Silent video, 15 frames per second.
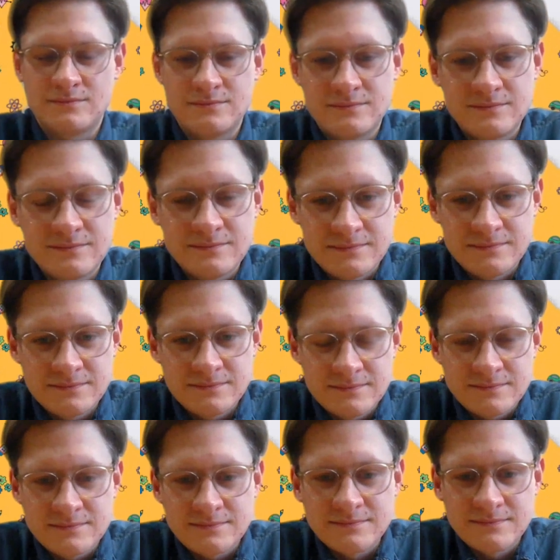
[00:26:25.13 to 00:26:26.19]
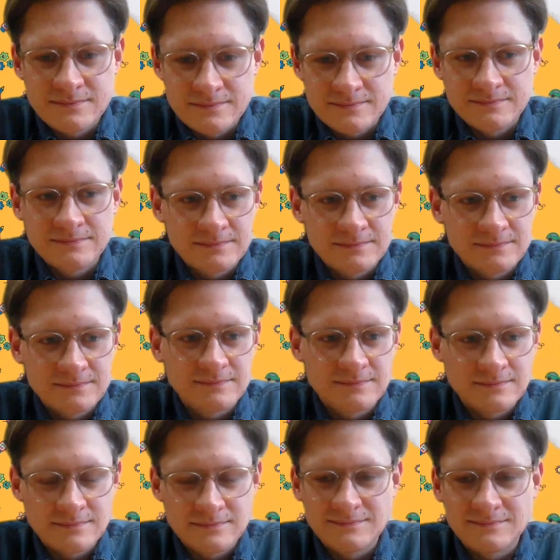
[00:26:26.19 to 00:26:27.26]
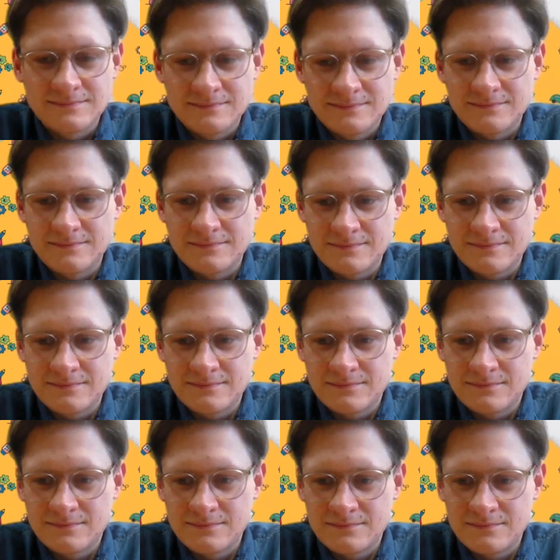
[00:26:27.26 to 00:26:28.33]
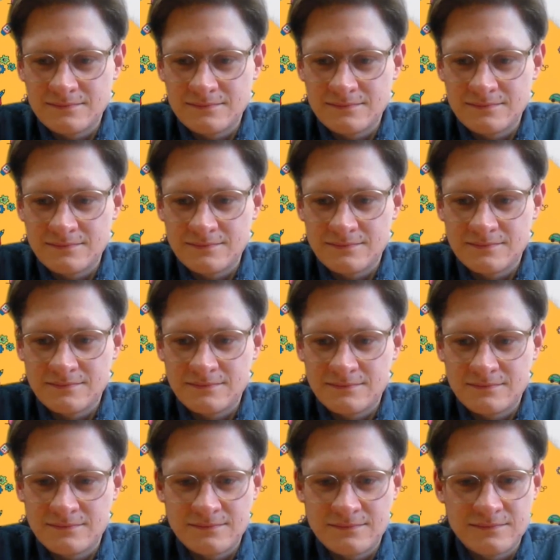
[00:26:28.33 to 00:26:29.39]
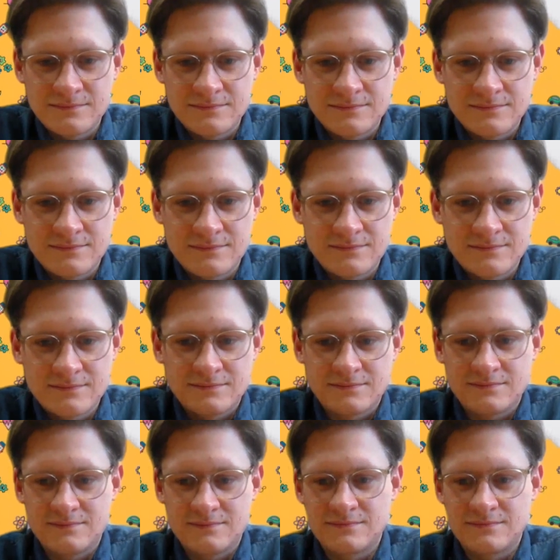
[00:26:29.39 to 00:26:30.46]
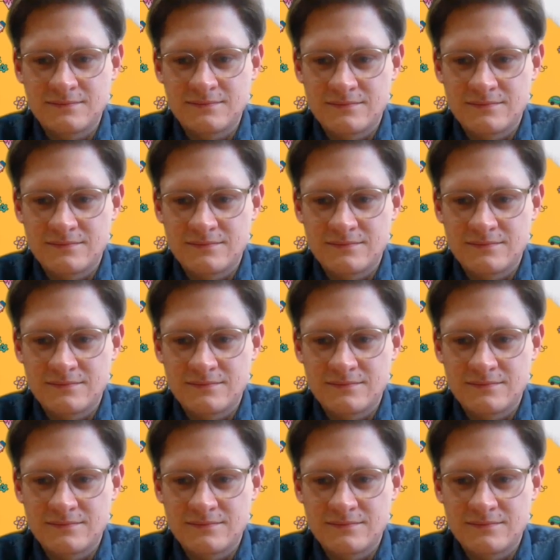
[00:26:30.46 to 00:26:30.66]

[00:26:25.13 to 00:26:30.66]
This person isn't speaking.